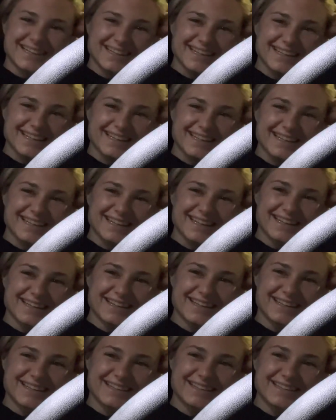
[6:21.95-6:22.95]

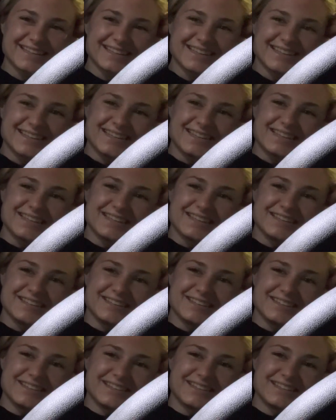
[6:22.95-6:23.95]

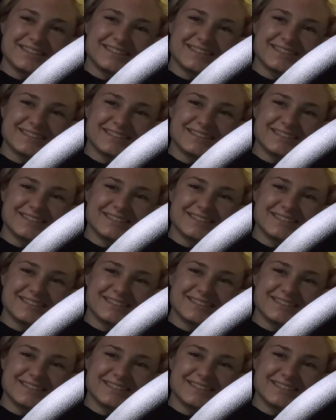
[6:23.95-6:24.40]
No words are spoken by the person on screen.